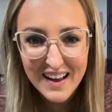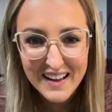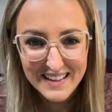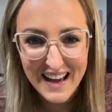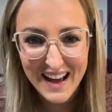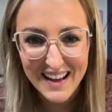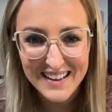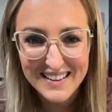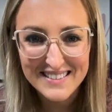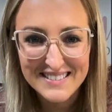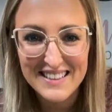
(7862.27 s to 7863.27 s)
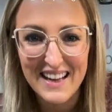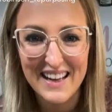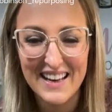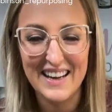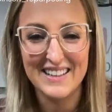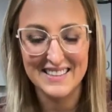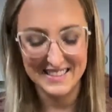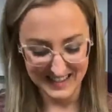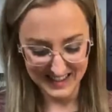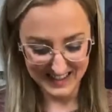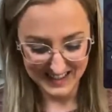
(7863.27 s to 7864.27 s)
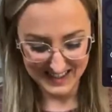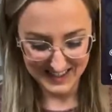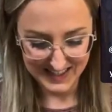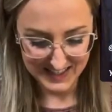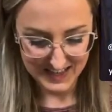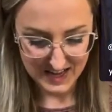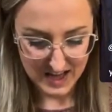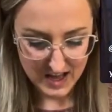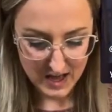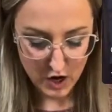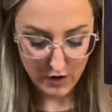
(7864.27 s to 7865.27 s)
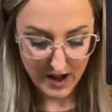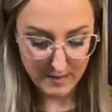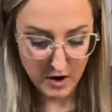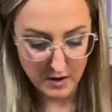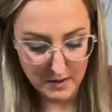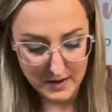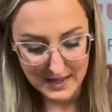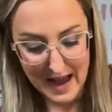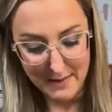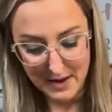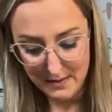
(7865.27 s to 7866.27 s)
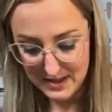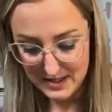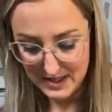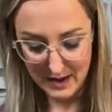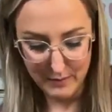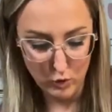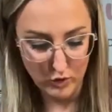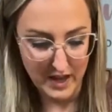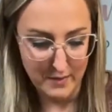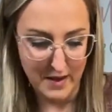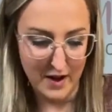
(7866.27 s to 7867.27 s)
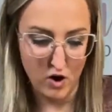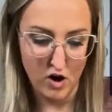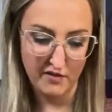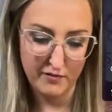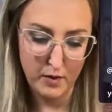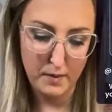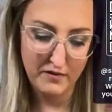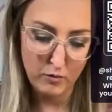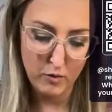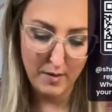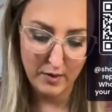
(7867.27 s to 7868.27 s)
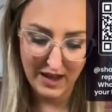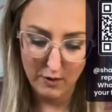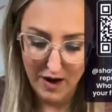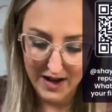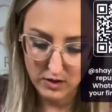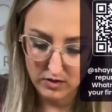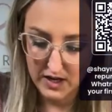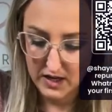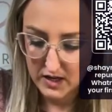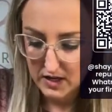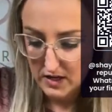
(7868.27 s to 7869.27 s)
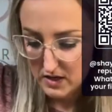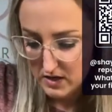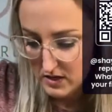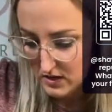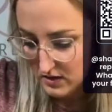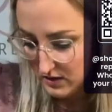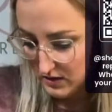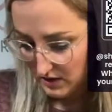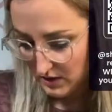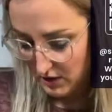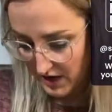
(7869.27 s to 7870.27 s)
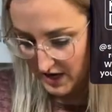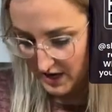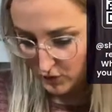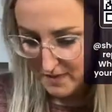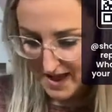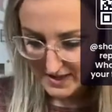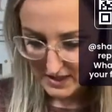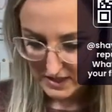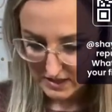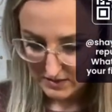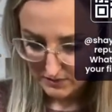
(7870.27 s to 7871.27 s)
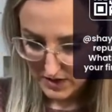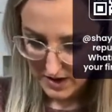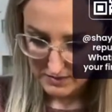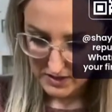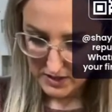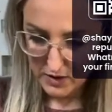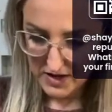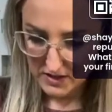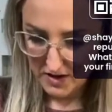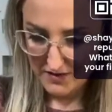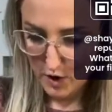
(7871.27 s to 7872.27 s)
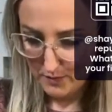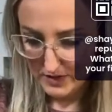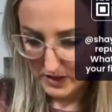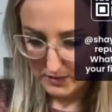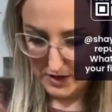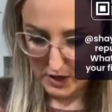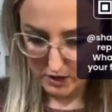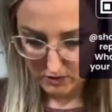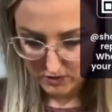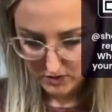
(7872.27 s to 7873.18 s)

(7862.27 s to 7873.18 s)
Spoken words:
Yeah, that it is. All right, I'm not gonna be able to dab it because it's like pulling it back off, probably from where I put that wax on it. So it's turning into a mess. But I still have hope it's gonna be cute.